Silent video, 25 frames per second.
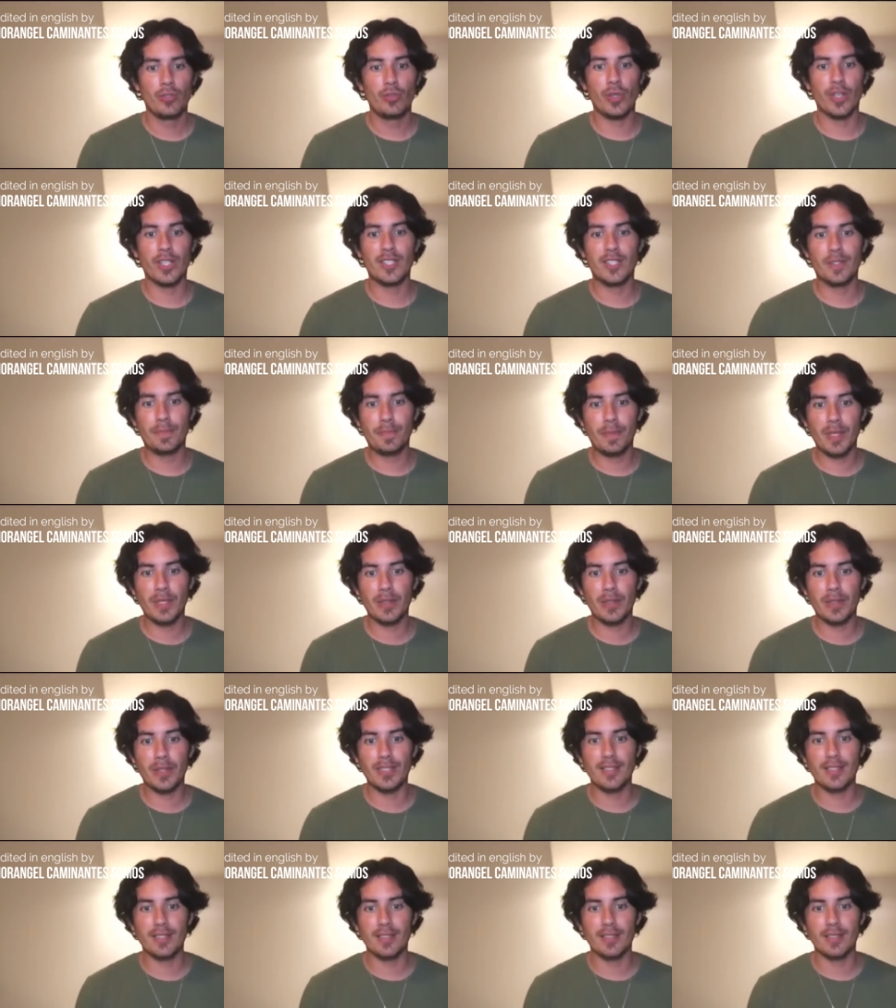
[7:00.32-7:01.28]
to
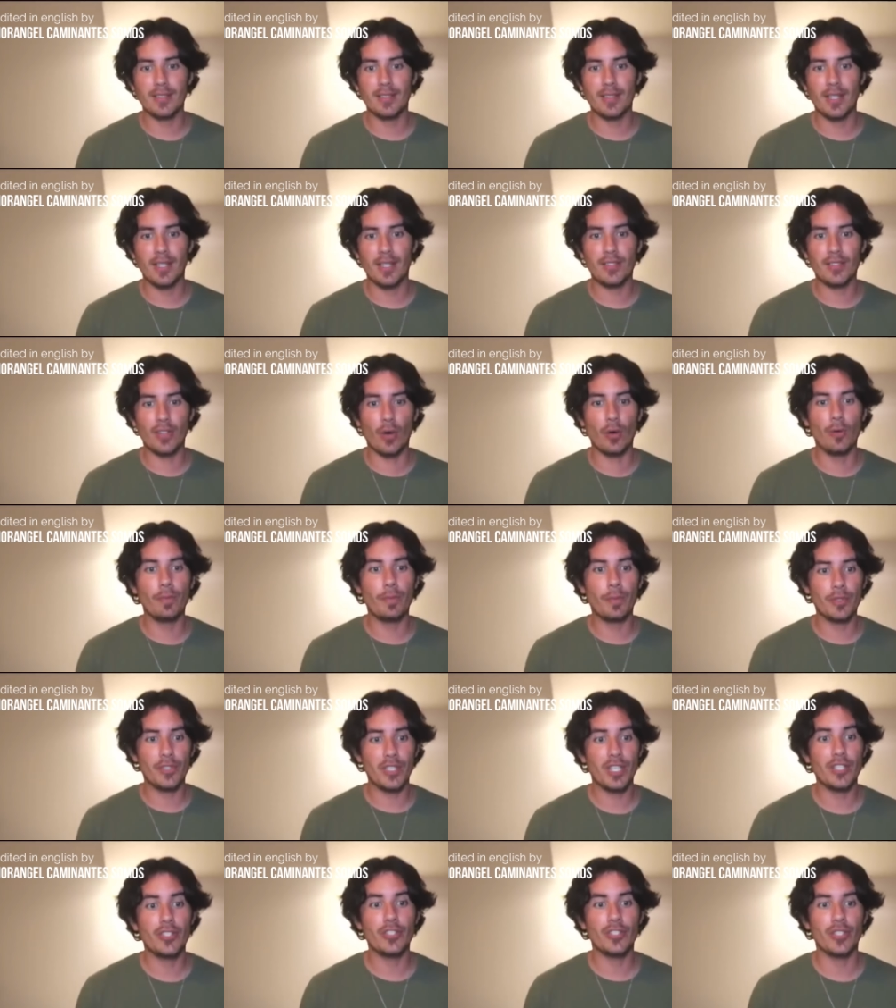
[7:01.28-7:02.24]
experience its
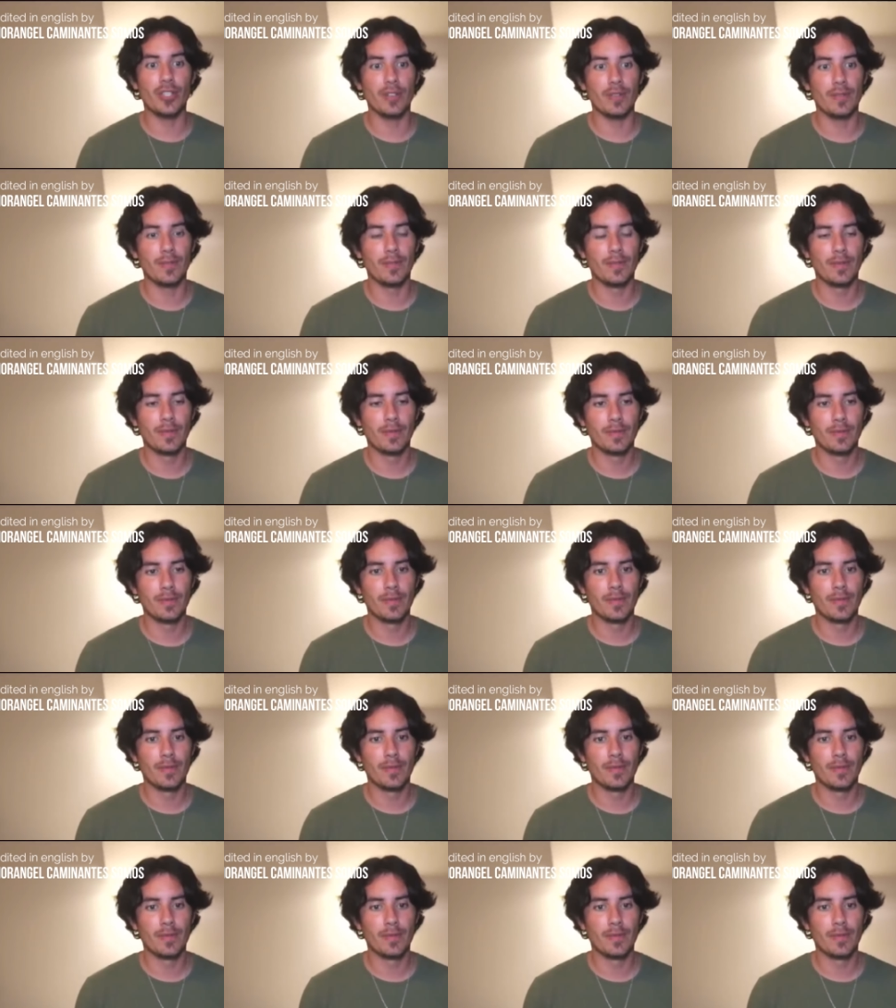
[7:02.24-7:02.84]
own potential.